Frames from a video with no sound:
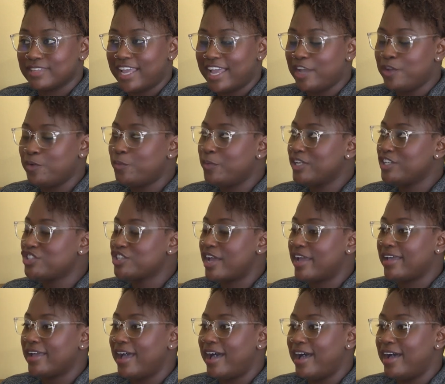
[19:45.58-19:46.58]
i wish i
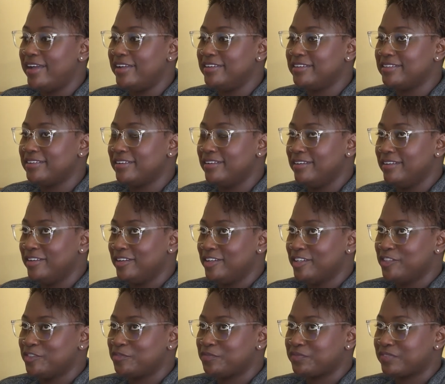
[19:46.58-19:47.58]
had
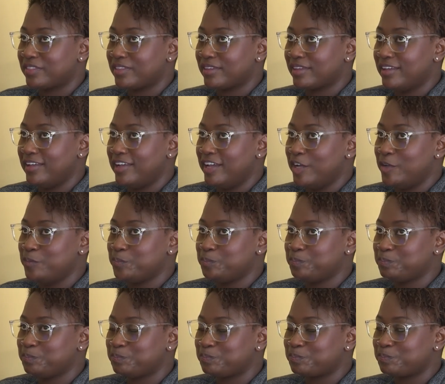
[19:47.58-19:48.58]

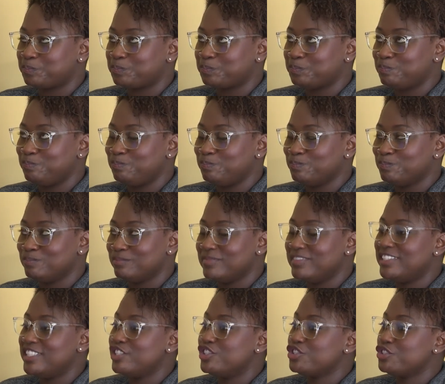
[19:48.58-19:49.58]
um,
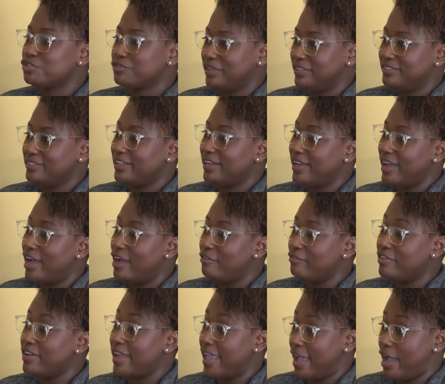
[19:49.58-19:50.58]
strength that I
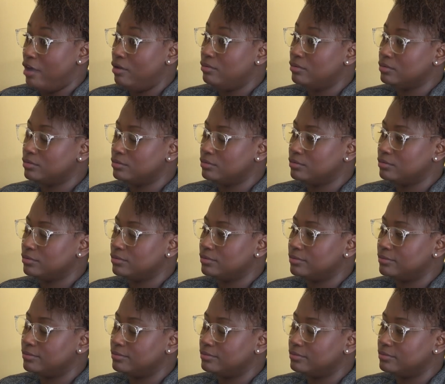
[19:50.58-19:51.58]
have now. Yeah.
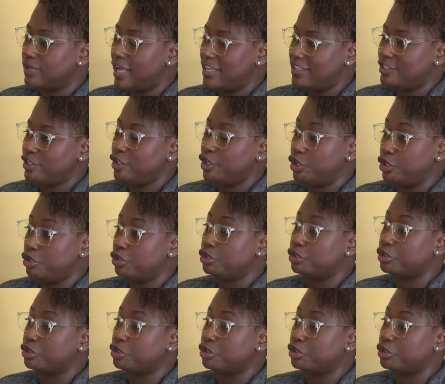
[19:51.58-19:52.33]
As a young